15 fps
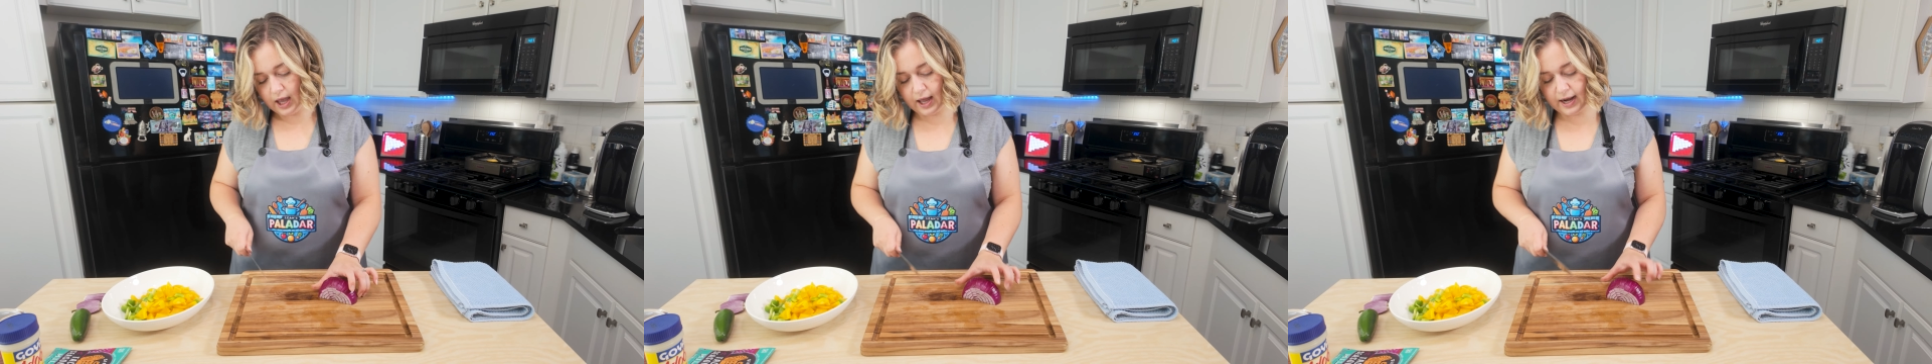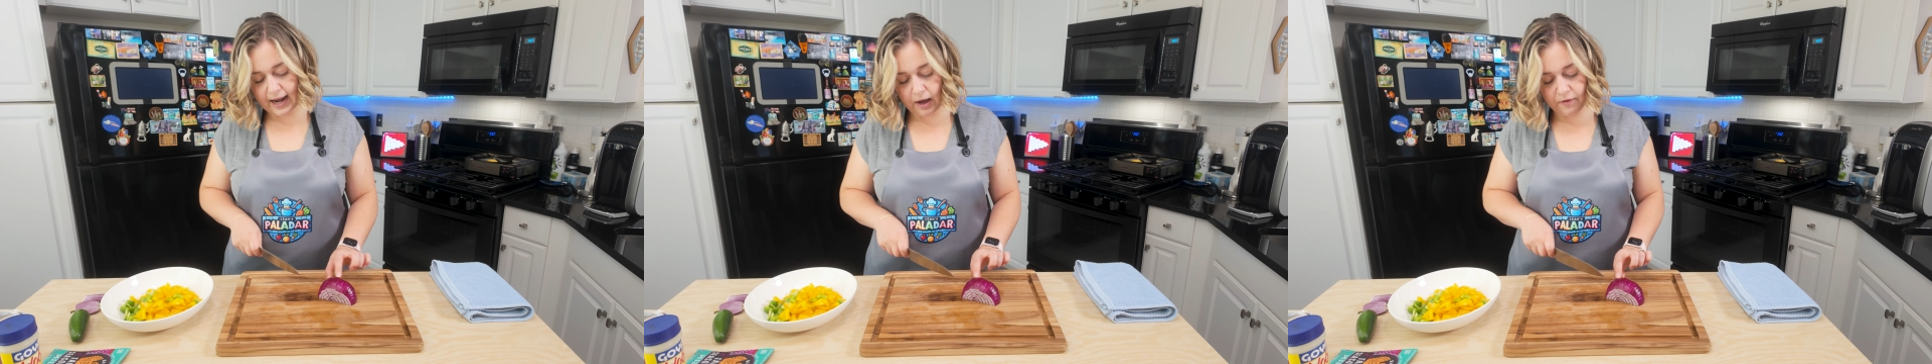
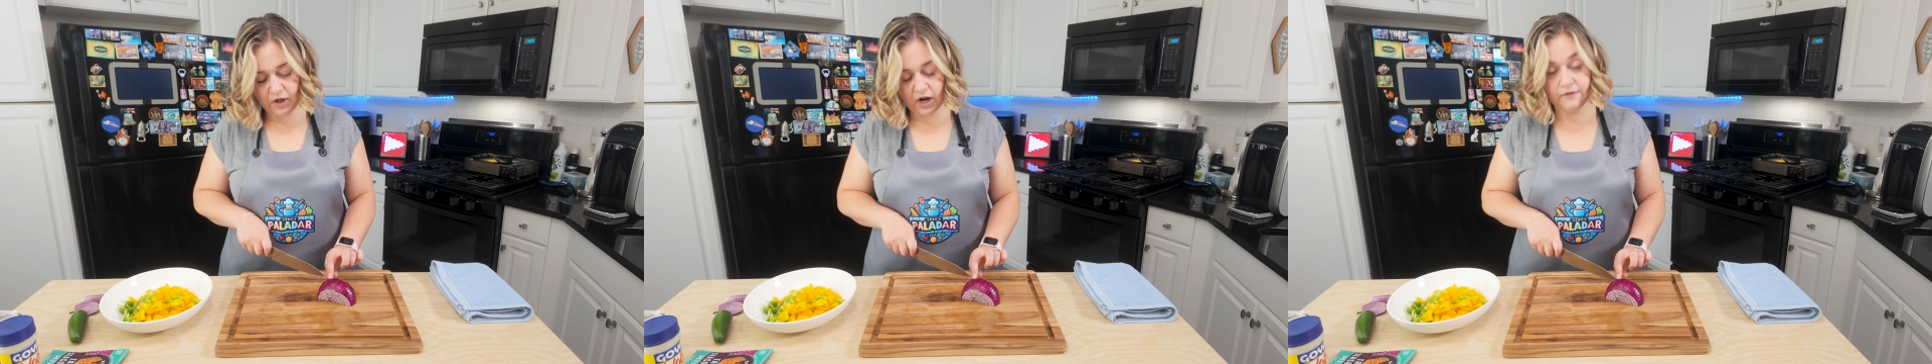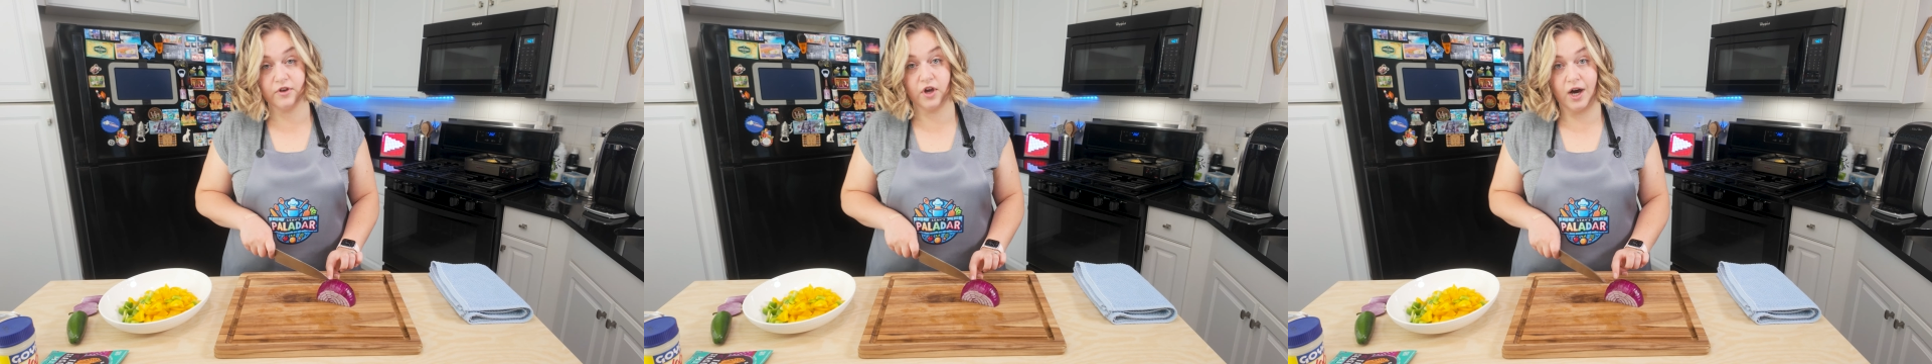And now that
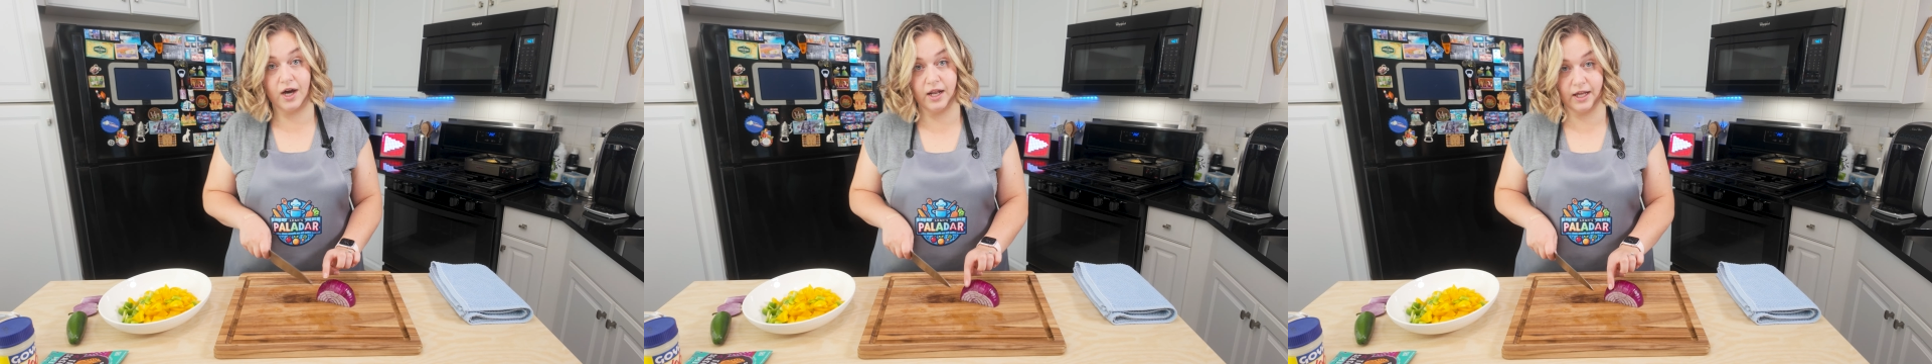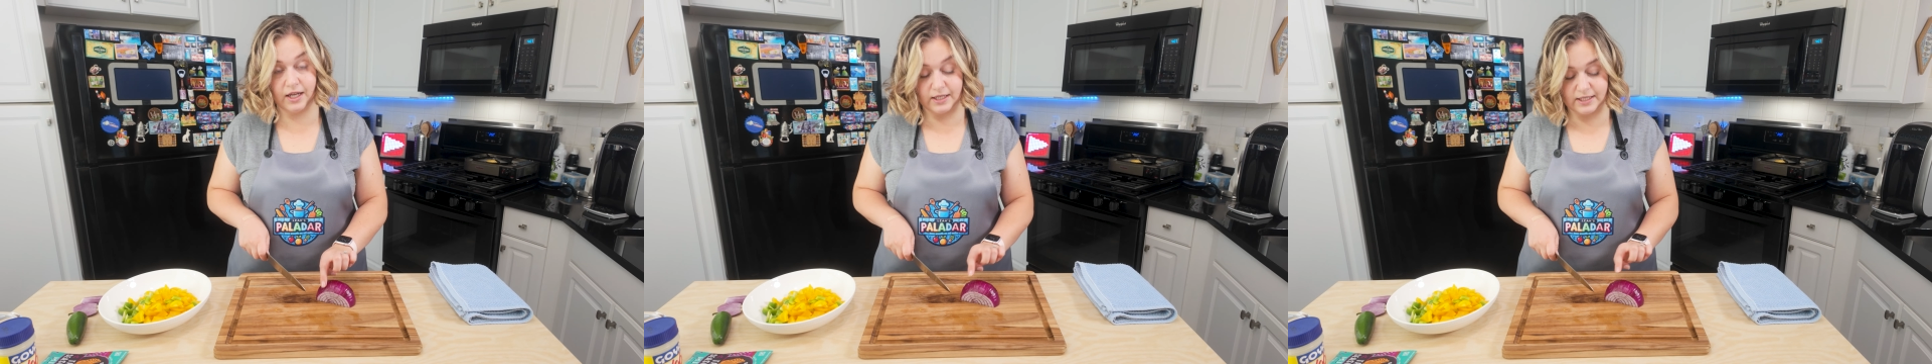I've cut
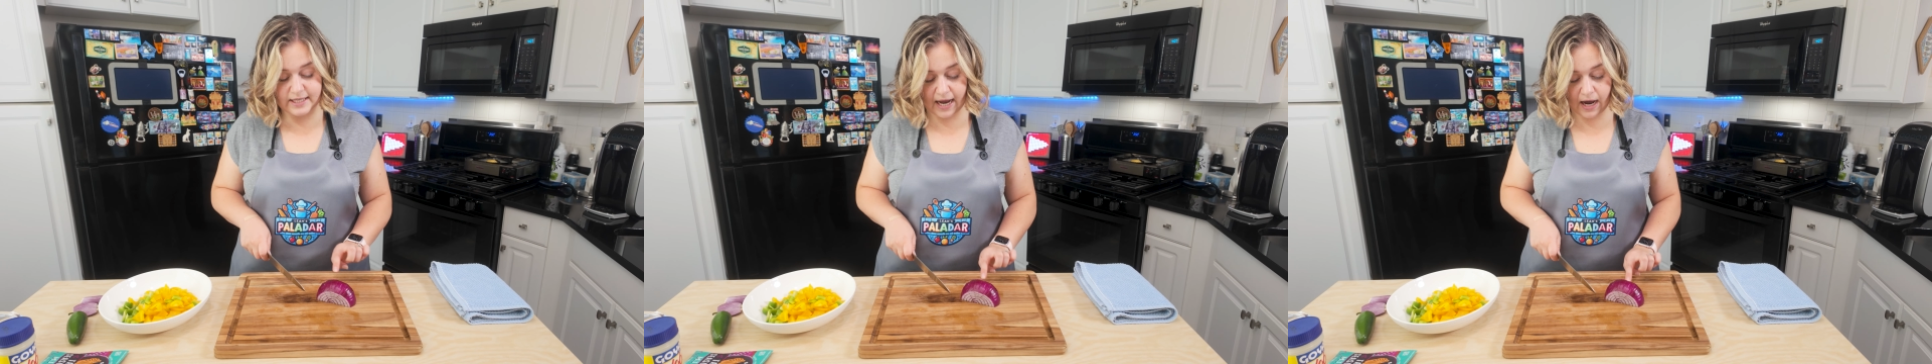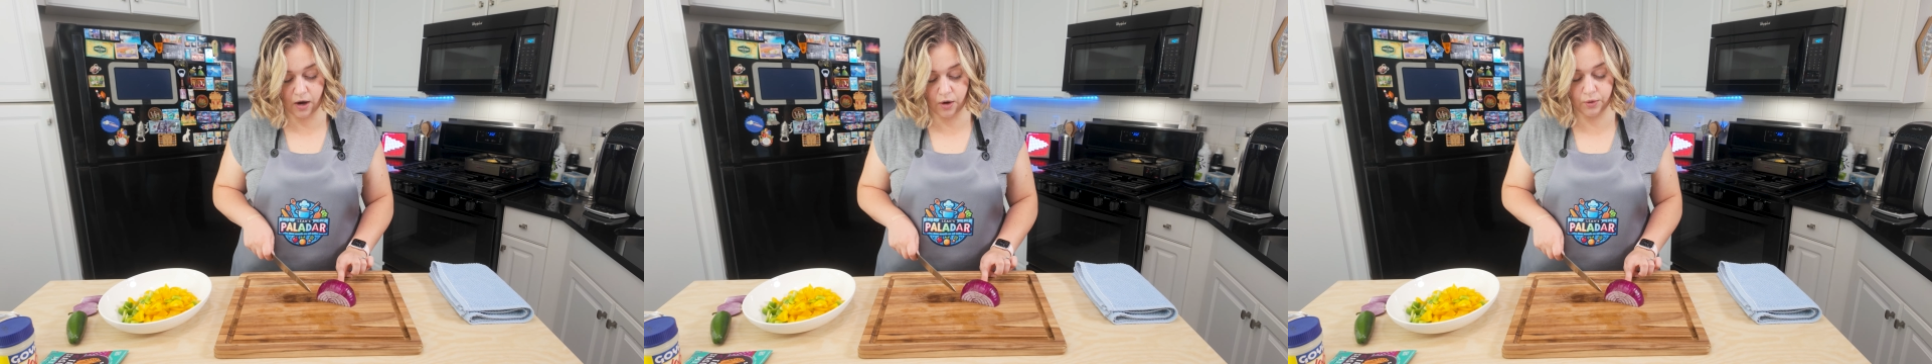it
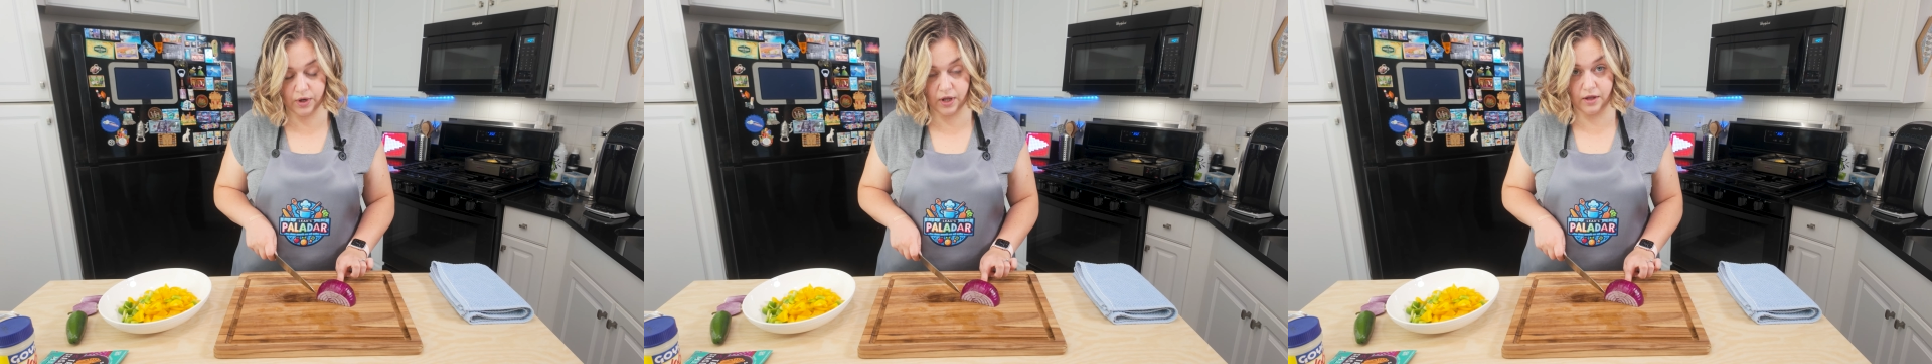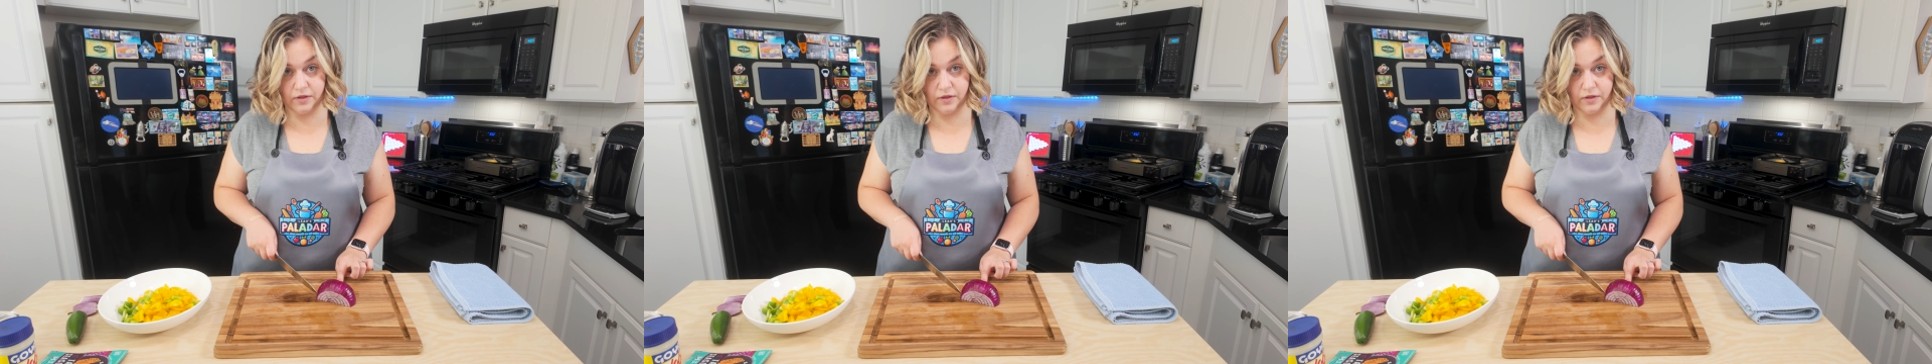down